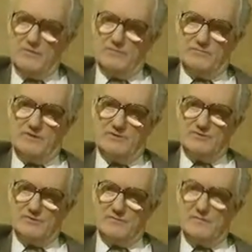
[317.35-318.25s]
the
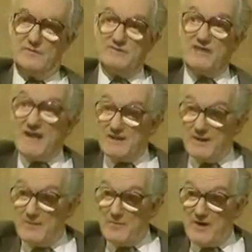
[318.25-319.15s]
tradition of
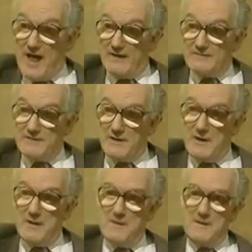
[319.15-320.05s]
secular
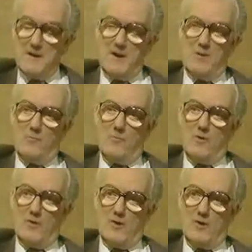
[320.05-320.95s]
morality,
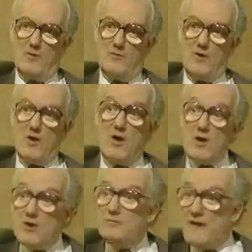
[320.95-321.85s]
the
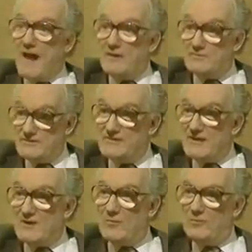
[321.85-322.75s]
herd values,
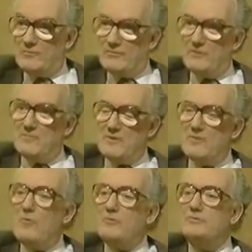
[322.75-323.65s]
as he called them,
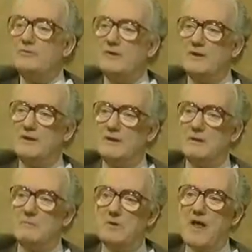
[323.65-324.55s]
the
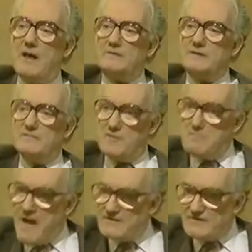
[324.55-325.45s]
ordinary morality of
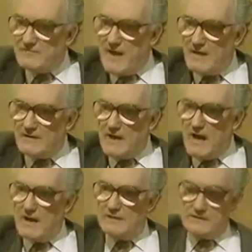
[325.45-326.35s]
the mass of
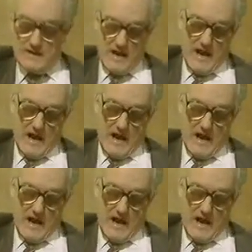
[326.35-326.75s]
mankind,